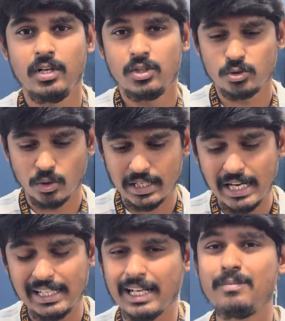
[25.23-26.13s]
So
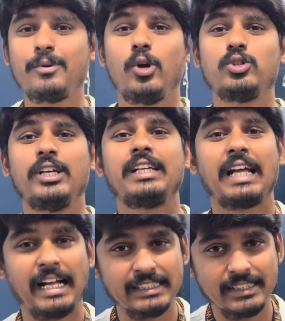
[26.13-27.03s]
real-time project
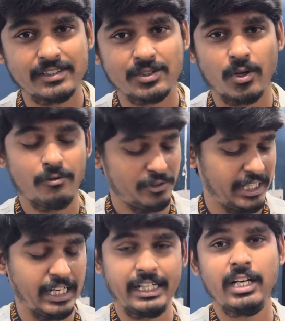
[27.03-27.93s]
consists of
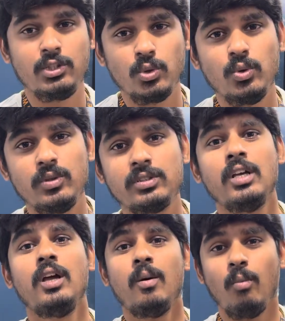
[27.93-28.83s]
ticketing tools,
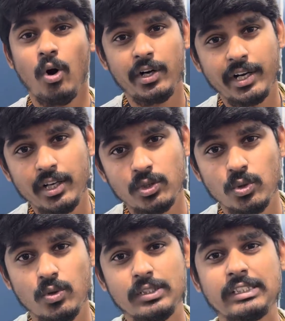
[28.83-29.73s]
monitoring
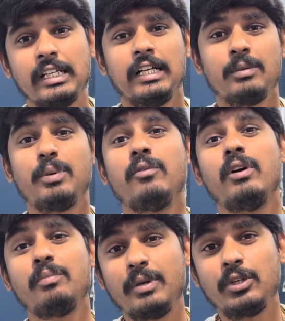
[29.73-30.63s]
tools,
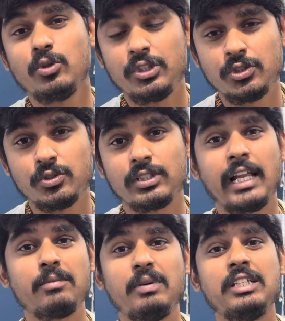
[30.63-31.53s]
P1, P2 issues
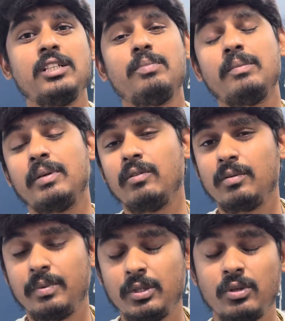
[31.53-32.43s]
like BGP, P1,
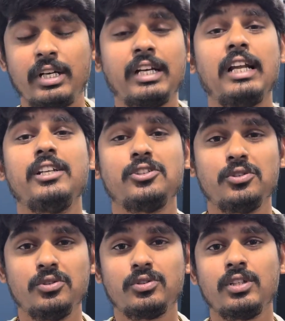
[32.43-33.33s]
P2 critical
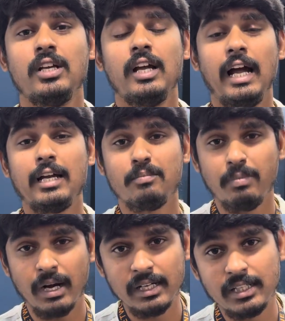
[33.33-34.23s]
issues, and
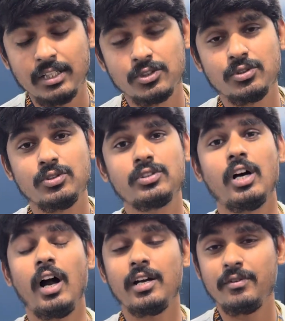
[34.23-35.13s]
bug issues,
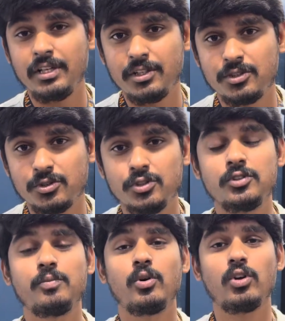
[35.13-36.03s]
hardware issues,
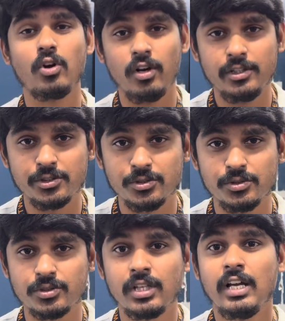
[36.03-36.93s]
protocol
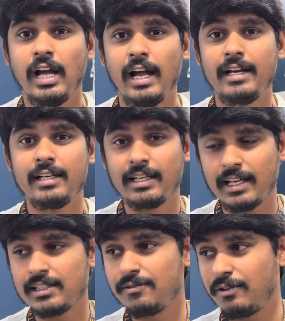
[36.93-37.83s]
issues, and in
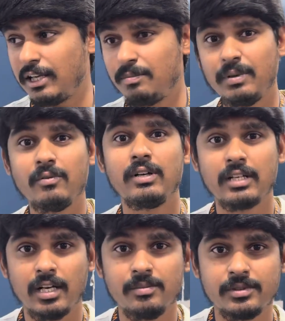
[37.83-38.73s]
case if any P1
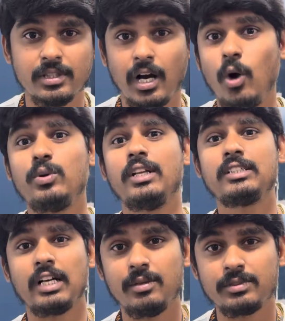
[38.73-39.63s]
comes, outage
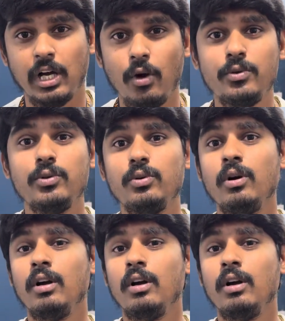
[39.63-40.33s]
comes, how you